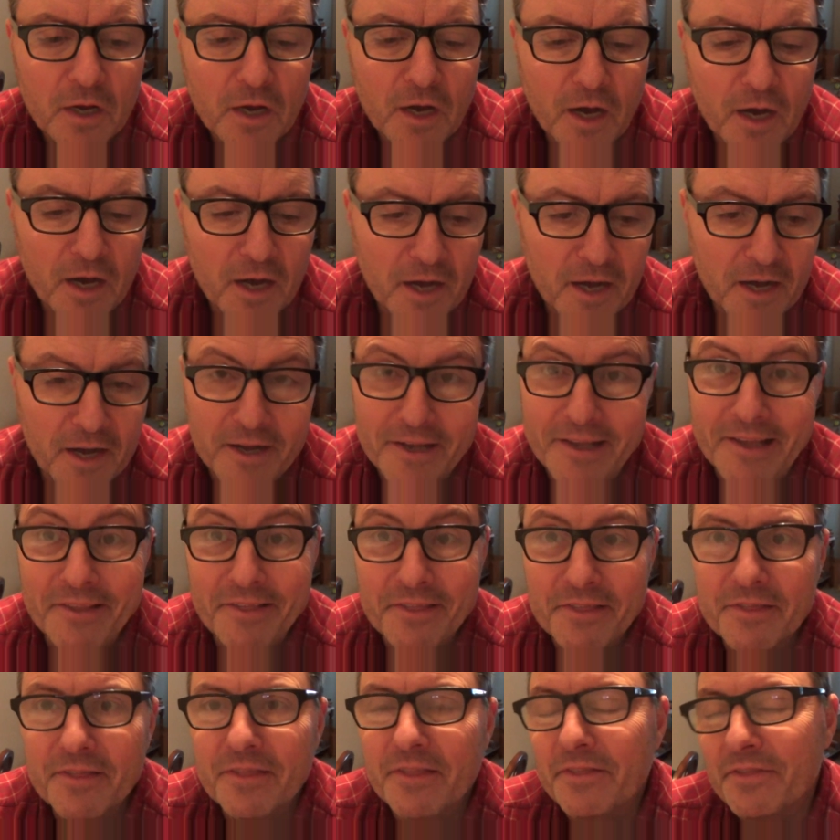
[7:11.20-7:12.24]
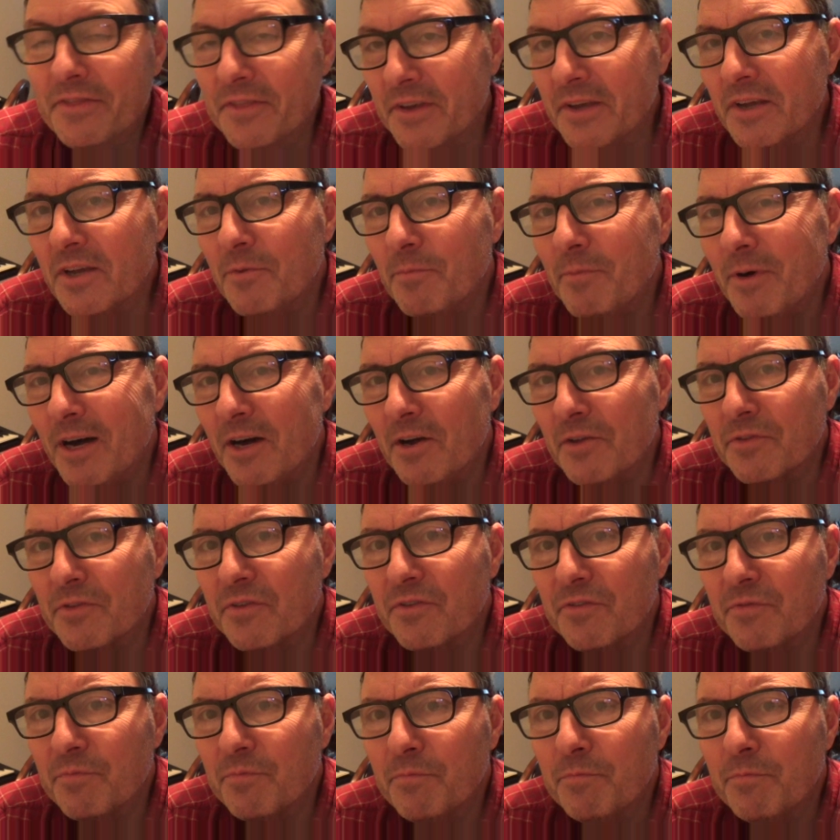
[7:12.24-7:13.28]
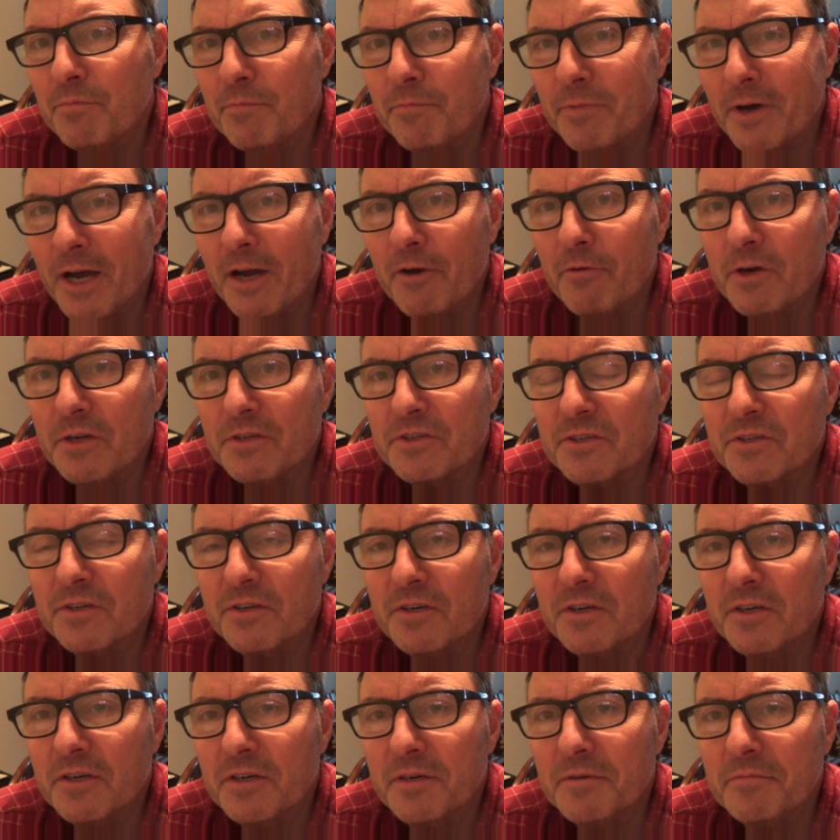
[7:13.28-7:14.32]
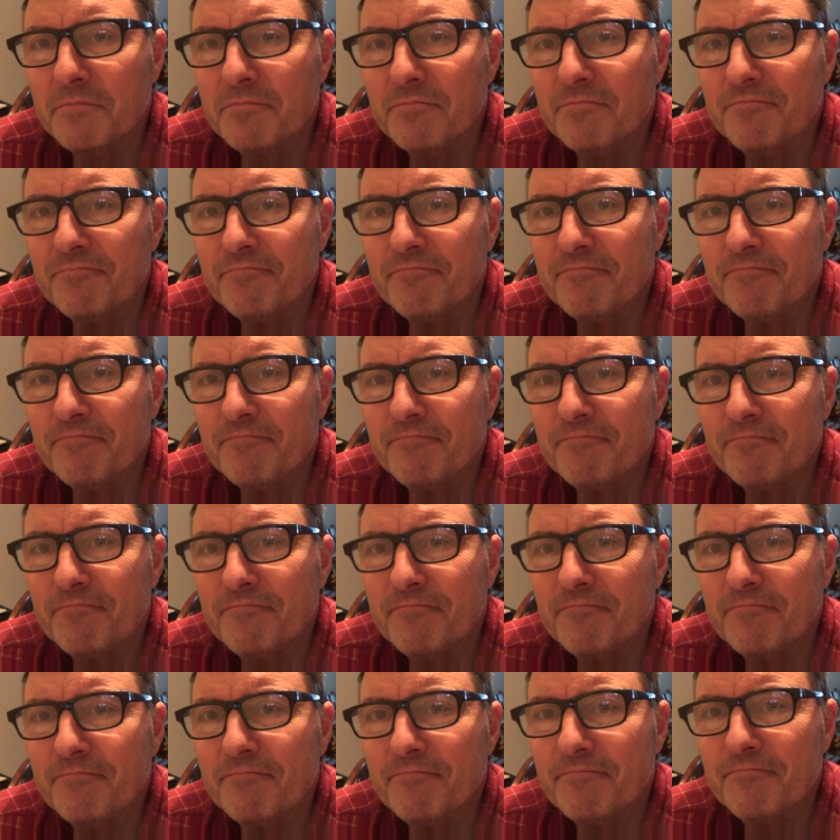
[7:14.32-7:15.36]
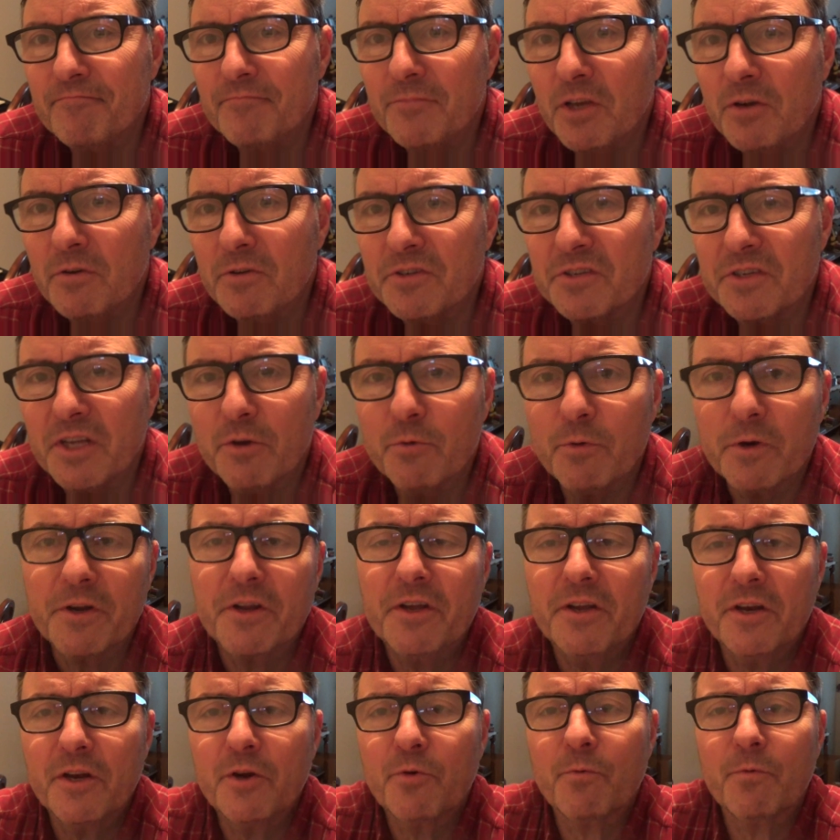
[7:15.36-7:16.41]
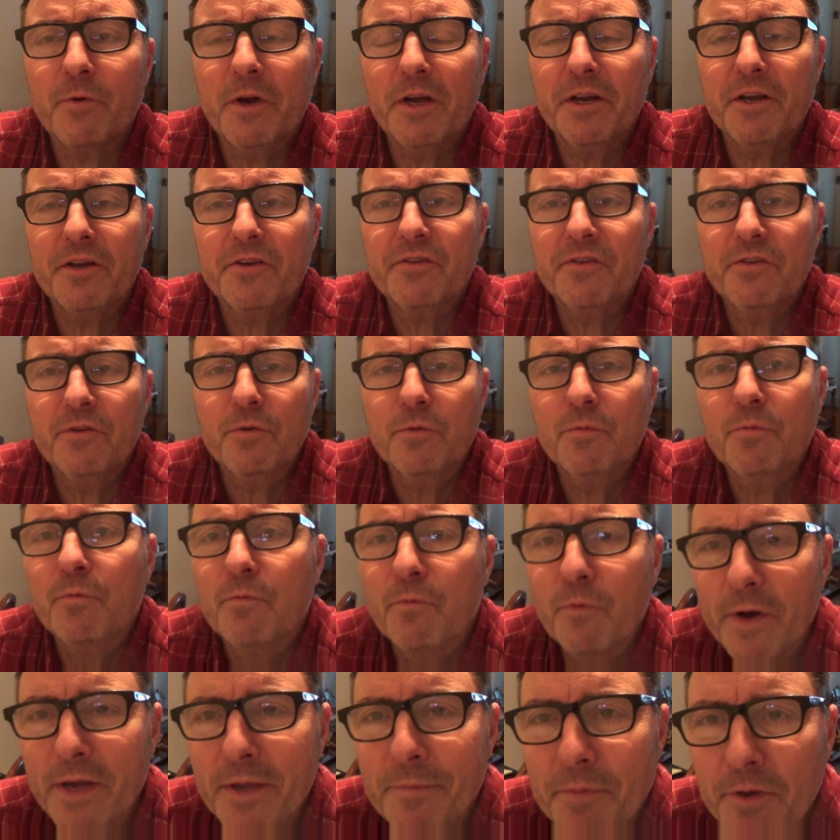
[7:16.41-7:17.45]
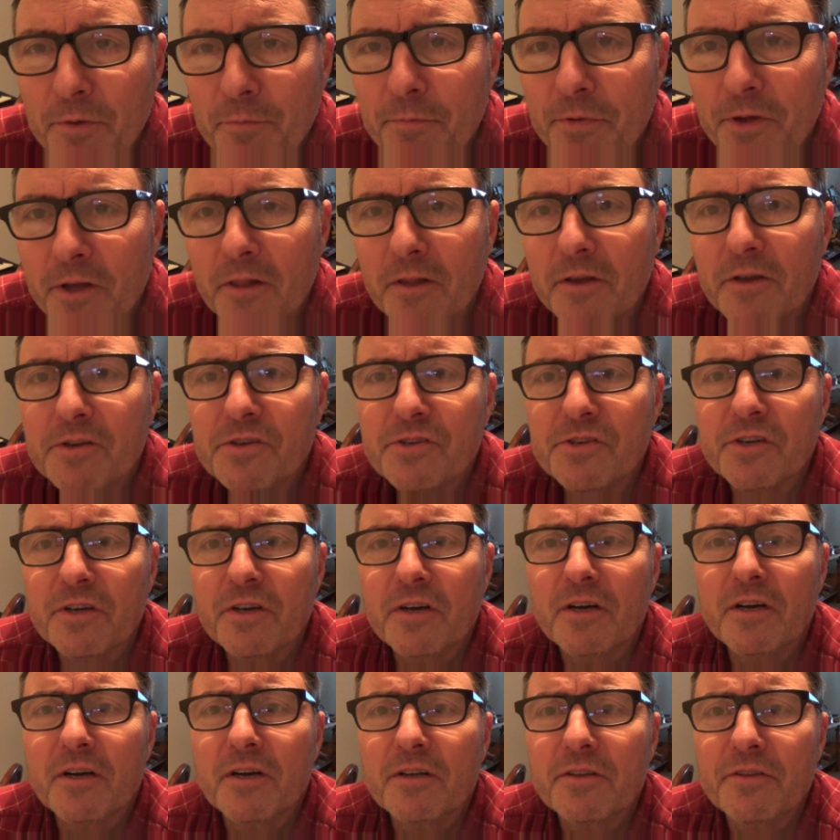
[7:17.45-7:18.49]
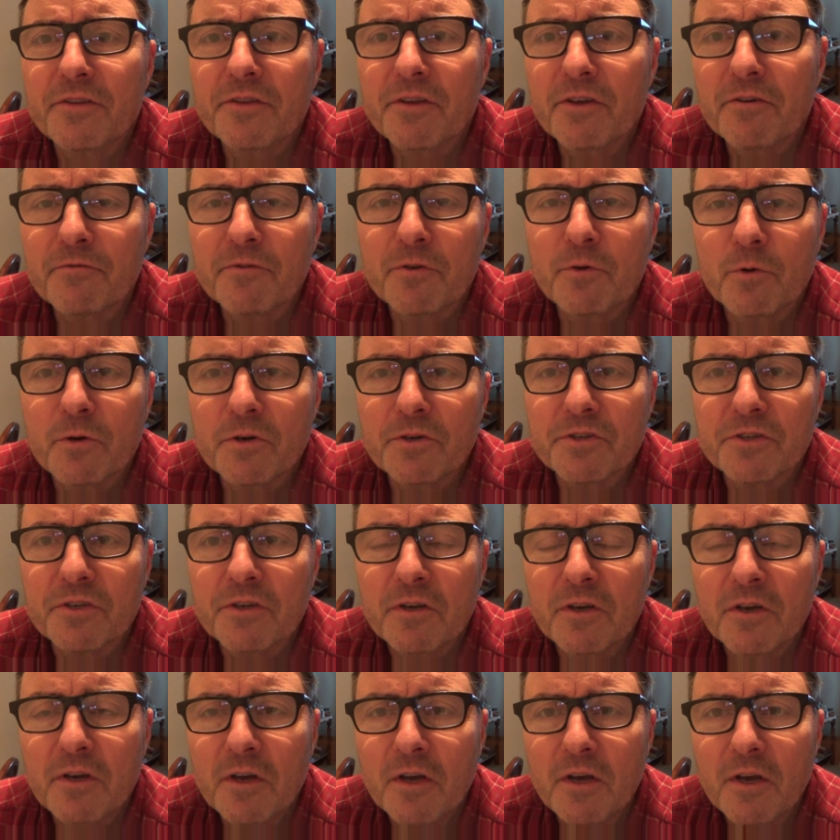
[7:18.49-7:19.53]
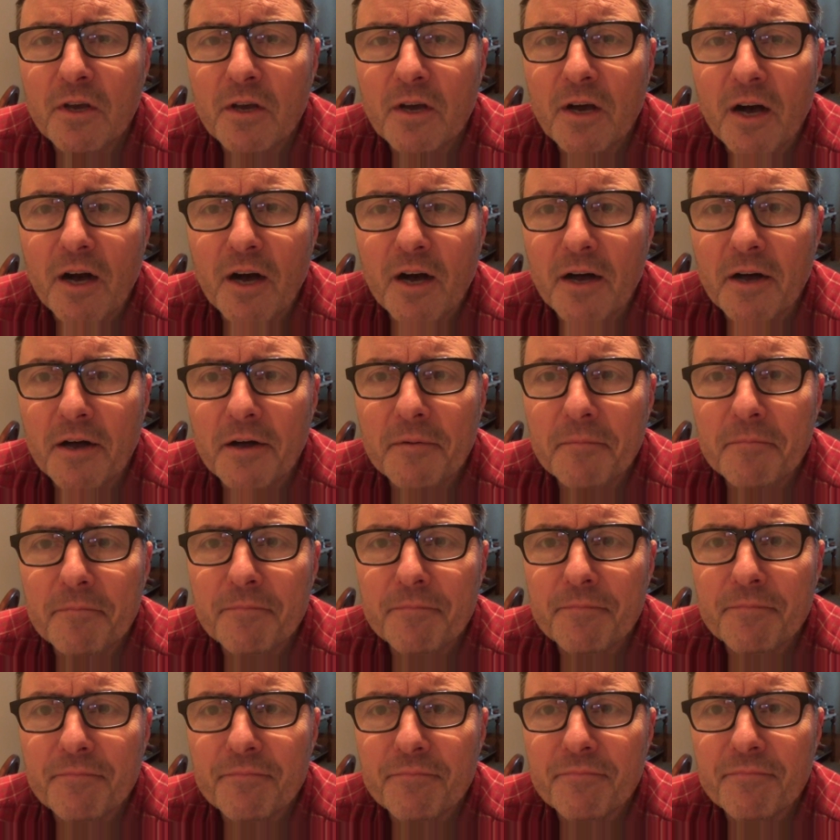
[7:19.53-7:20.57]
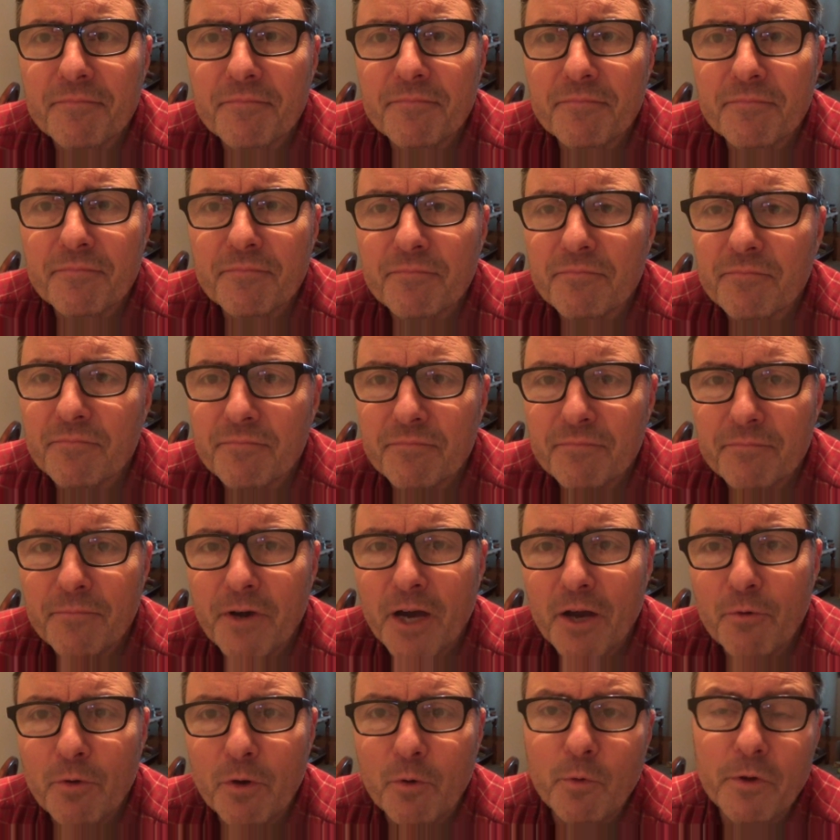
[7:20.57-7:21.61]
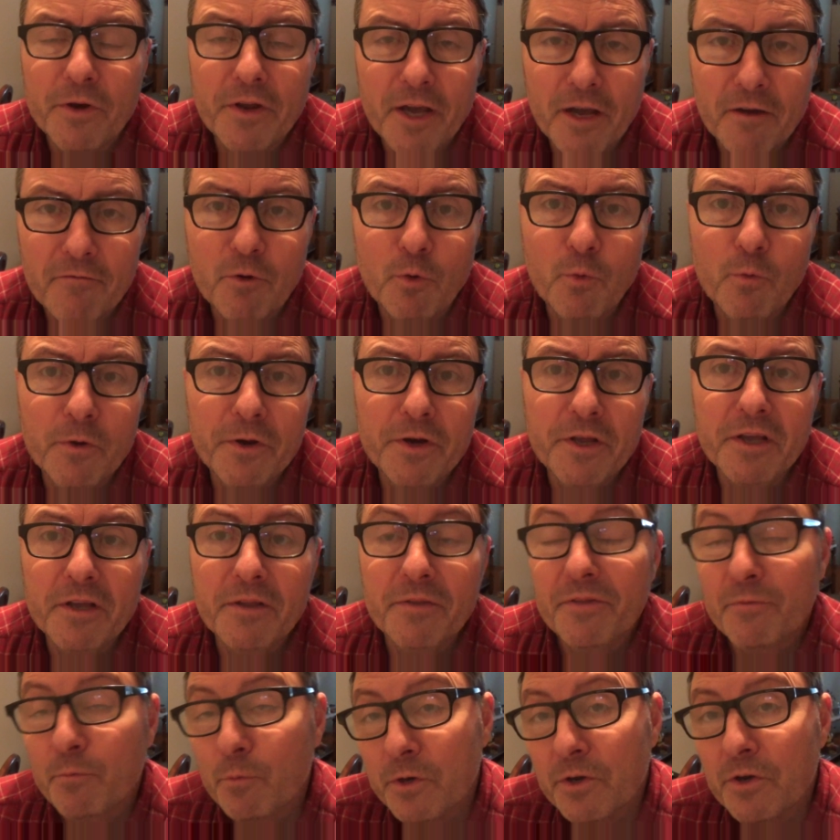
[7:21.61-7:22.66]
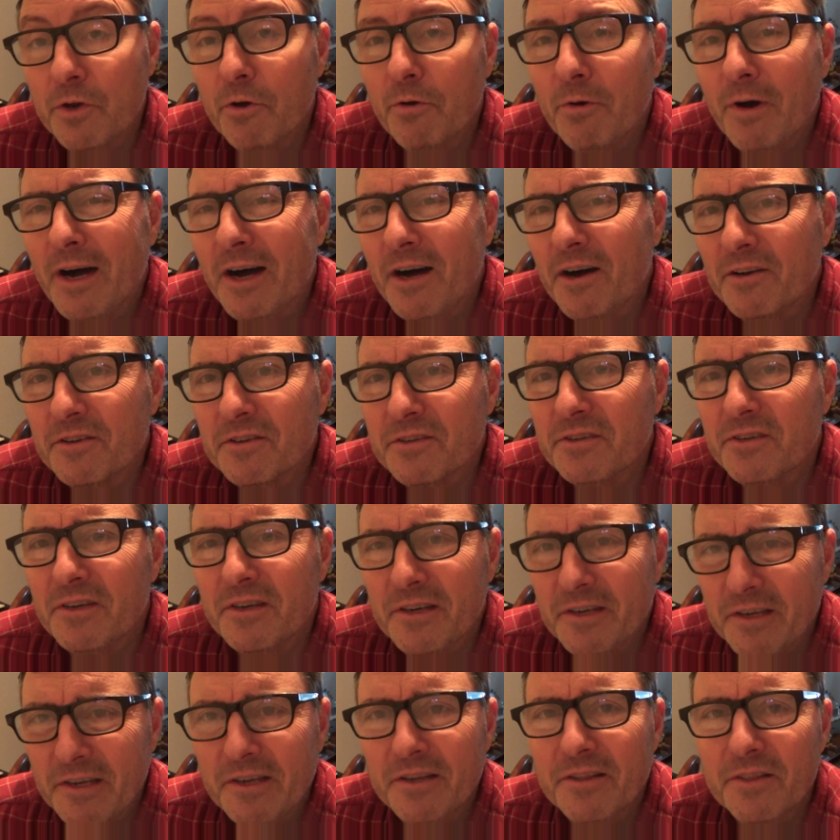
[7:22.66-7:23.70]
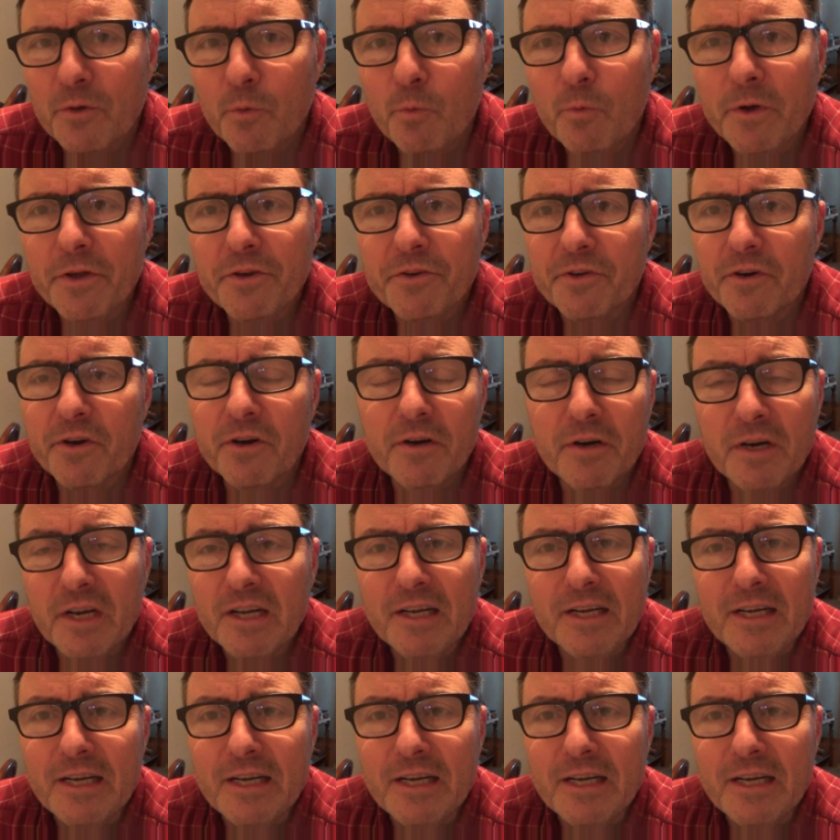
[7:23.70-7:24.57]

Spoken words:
You think about pirates, as they were getting ready to rape and pillage. Of course, pirate would have would go out in the winter.